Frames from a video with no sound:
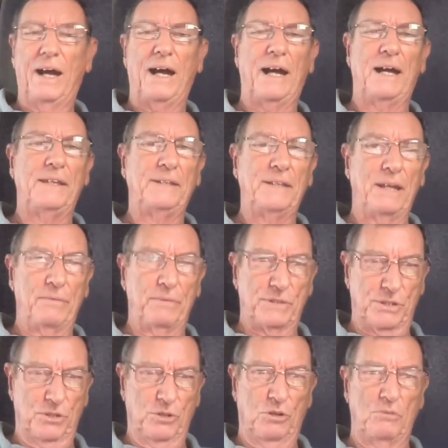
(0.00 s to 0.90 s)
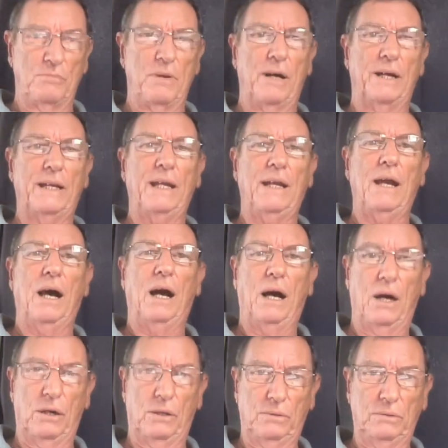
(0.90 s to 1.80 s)
And there was an almighty
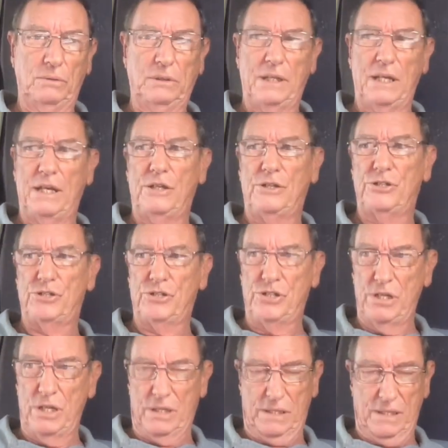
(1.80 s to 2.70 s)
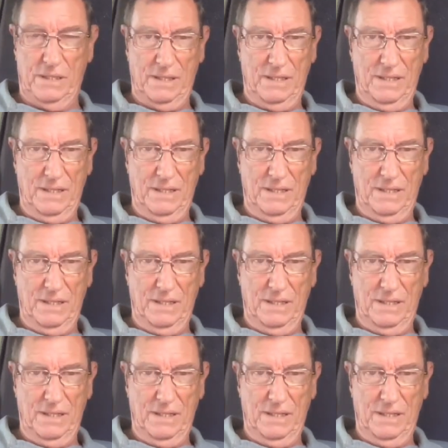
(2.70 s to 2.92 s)
holy shit.